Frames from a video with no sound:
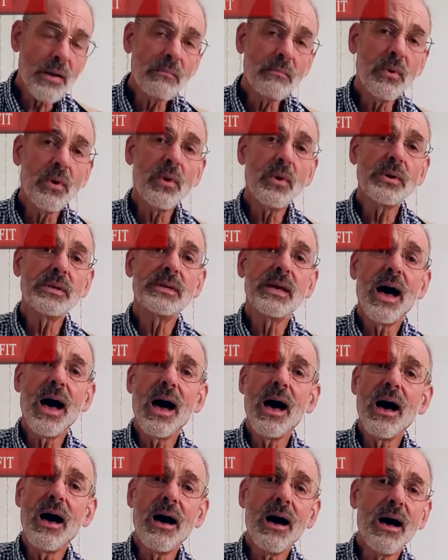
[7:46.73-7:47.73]
One more
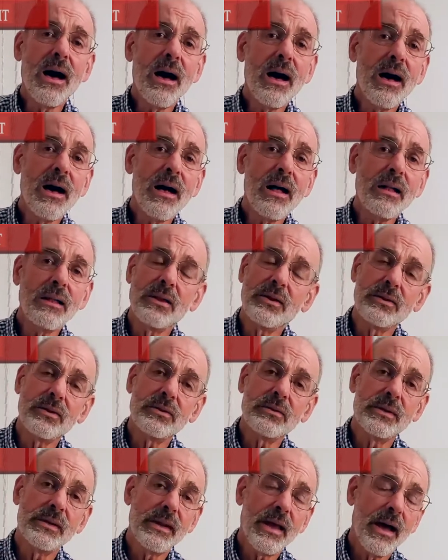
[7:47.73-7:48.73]

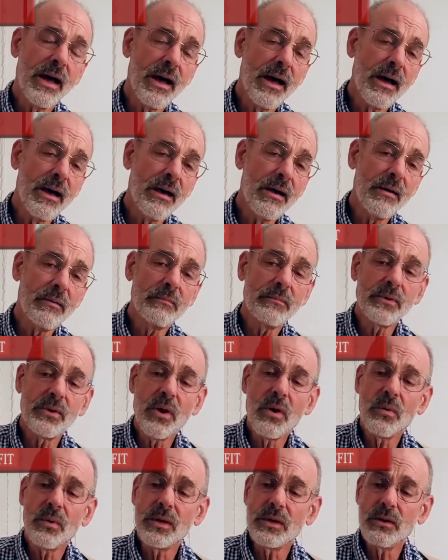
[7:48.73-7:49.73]
dollar and
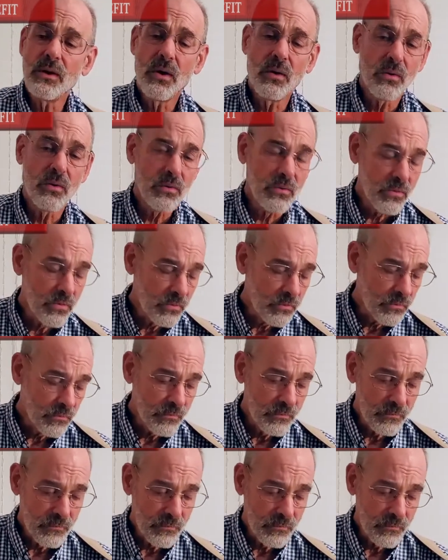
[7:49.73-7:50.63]
I'm going home.